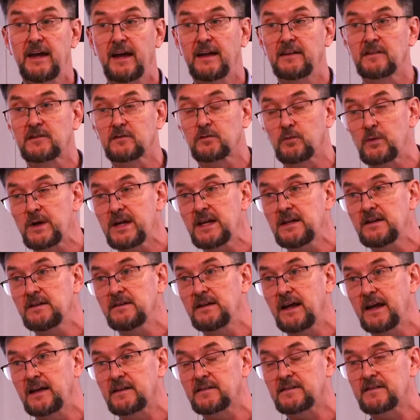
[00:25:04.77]
And
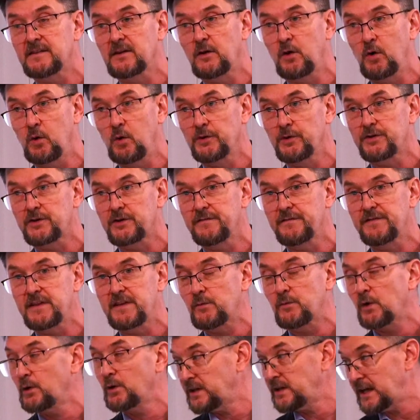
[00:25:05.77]
Sweden, as the holder of the
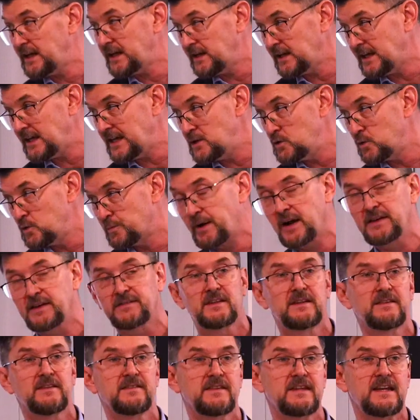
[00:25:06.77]
rotating EU
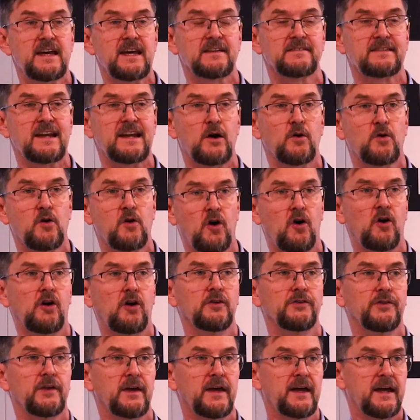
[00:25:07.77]
presidency, has now
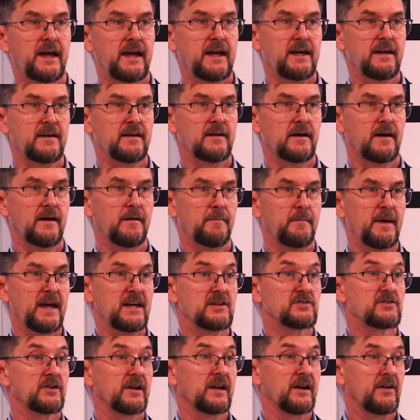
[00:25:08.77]
called a
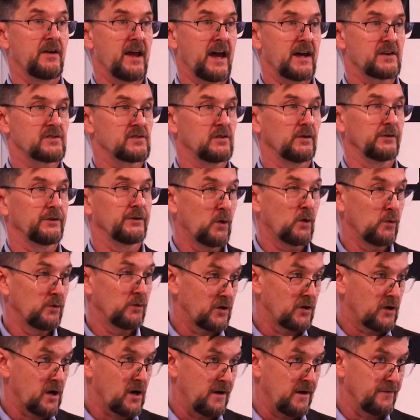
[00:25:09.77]
major international
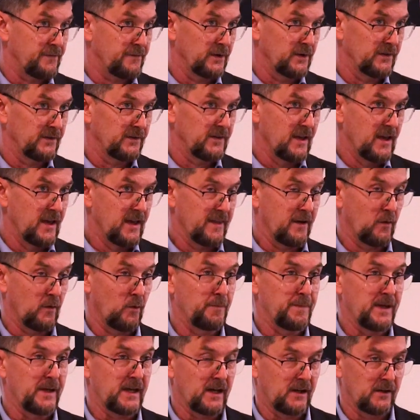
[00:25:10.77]
donor conference that
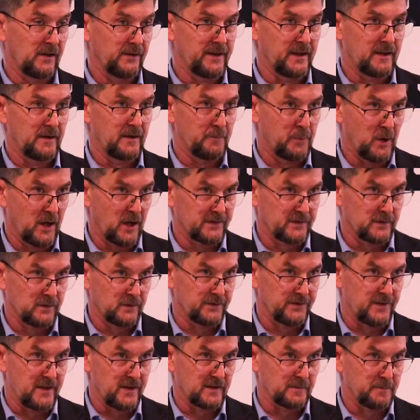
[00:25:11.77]
will be held in
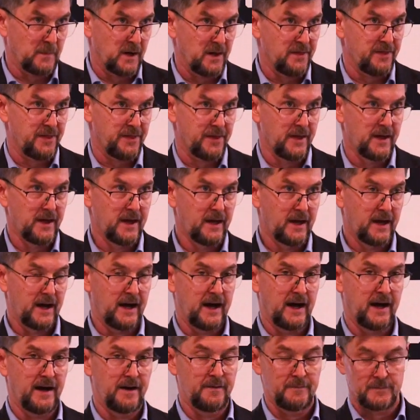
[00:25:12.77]
Brussels this month
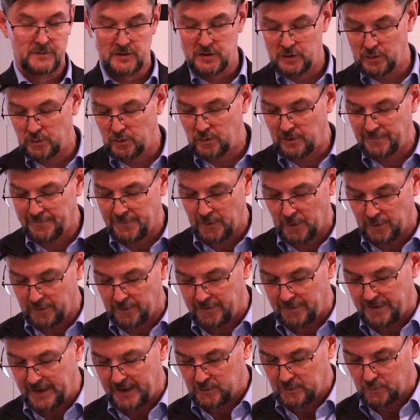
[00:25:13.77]
to
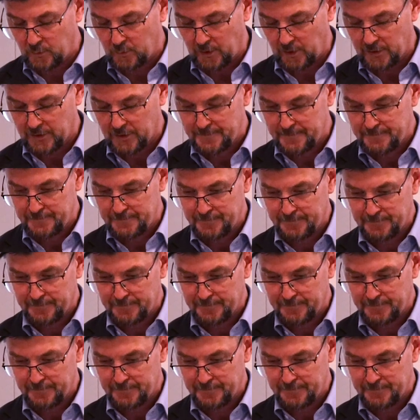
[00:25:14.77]
further that work.